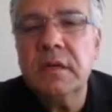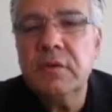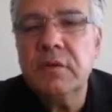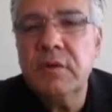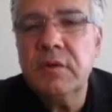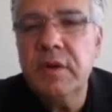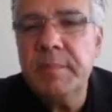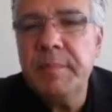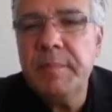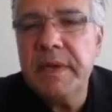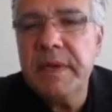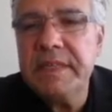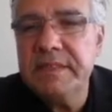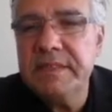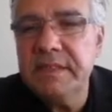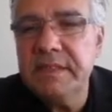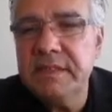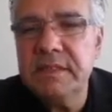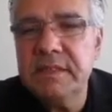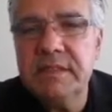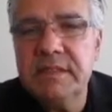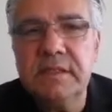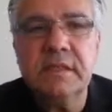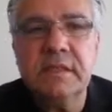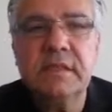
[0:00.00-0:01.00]

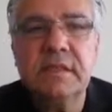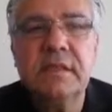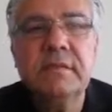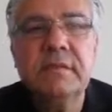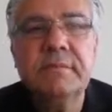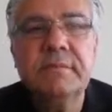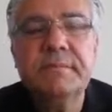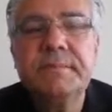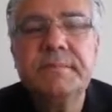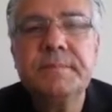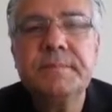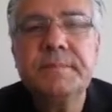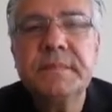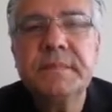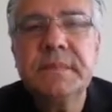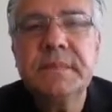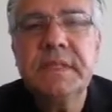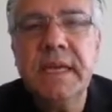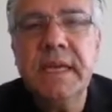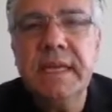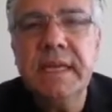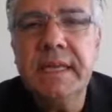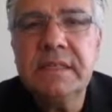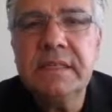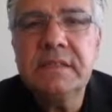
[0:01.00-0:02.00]
crematistic,
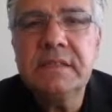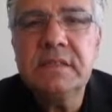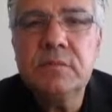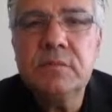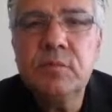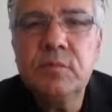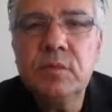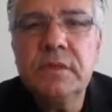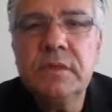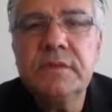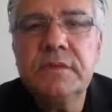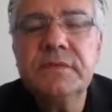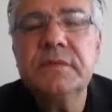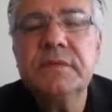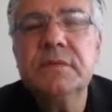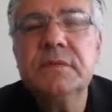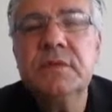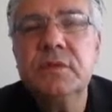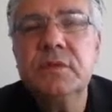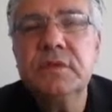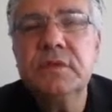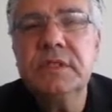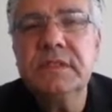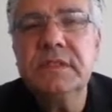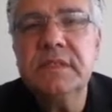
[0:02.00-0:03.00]
and that's worth
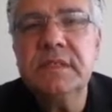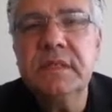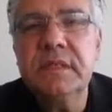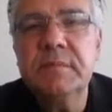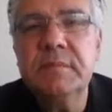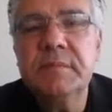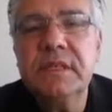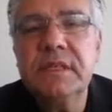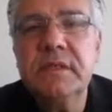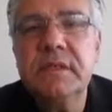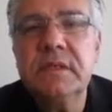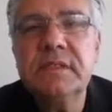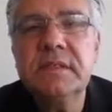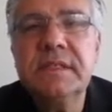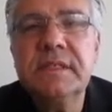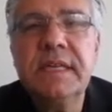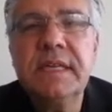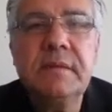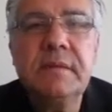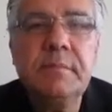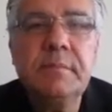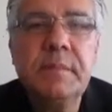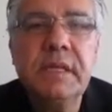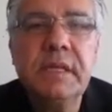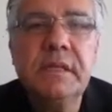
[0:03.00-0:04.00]
noticing because
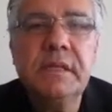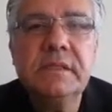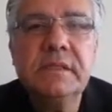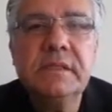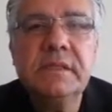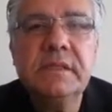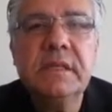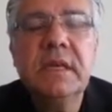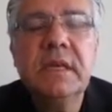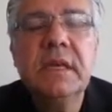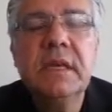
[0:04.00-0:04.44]
that means